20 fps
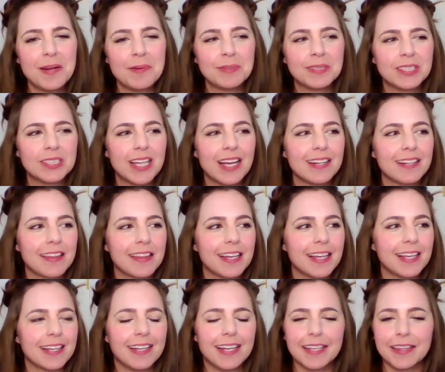I was kind of
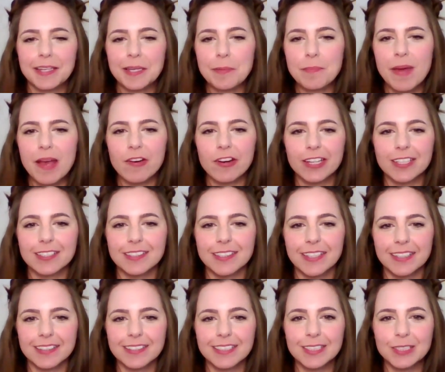thinking like the American
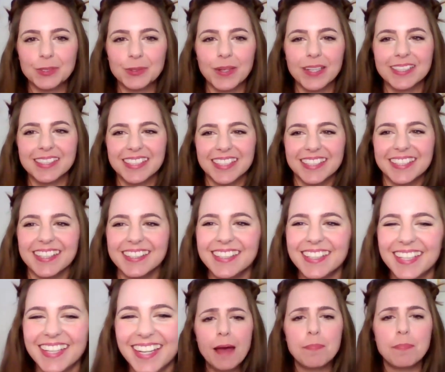1920s,
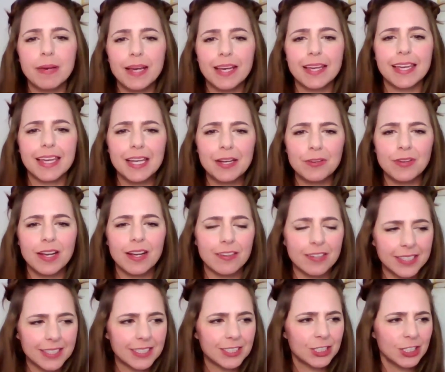Rapper
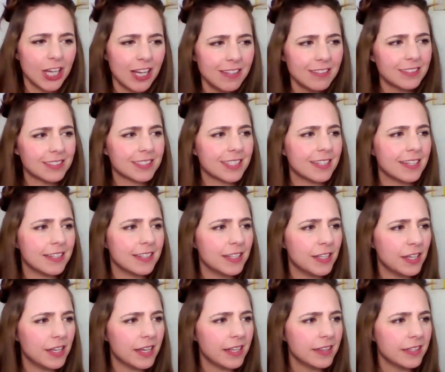era, and the Charleston and
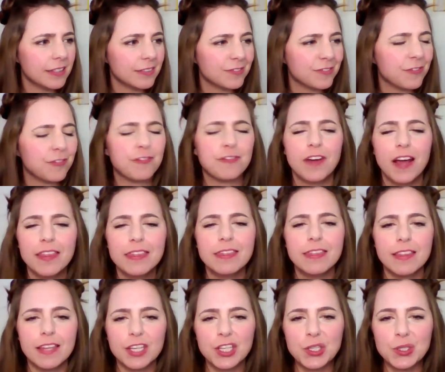the
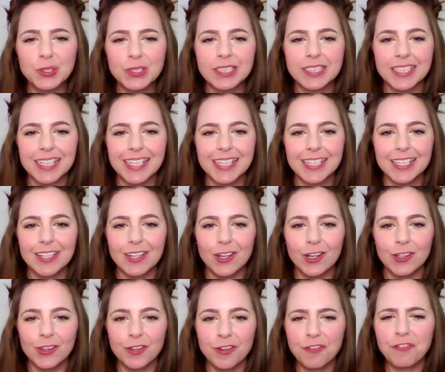fun that you see
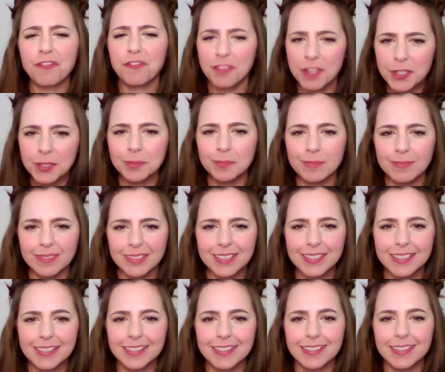on the
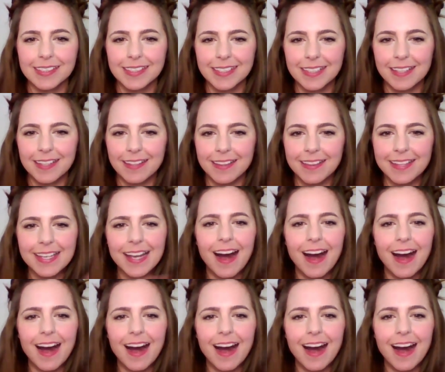films, the